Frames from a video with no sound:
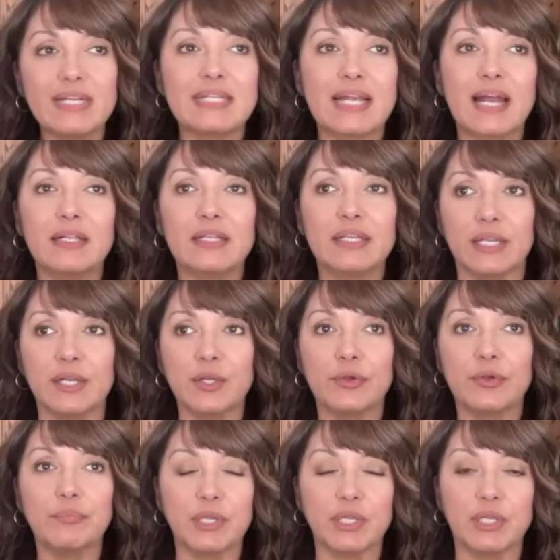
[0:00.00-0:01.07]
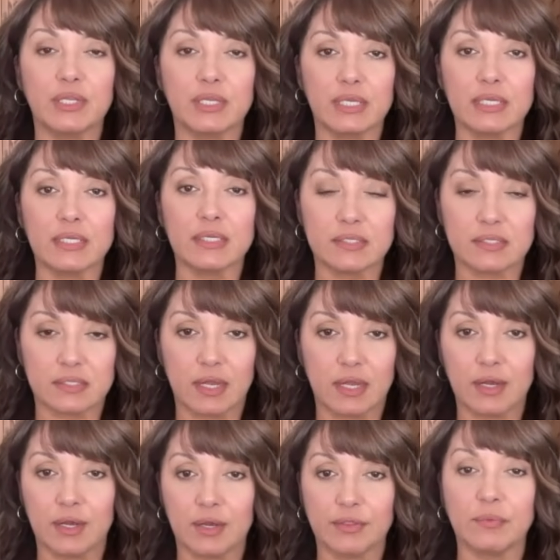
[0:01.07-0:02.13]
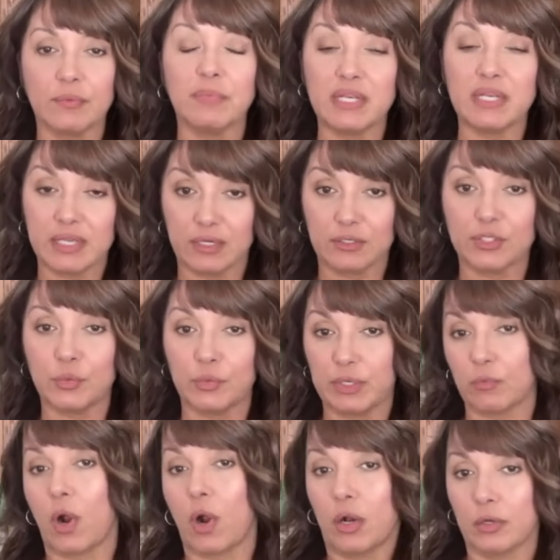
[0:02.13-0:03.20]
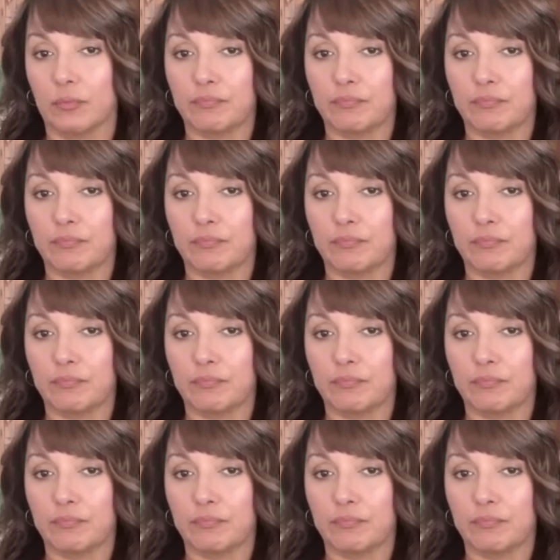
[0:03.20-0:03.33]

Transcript: exactly in your opinion is uh, the media doing wrong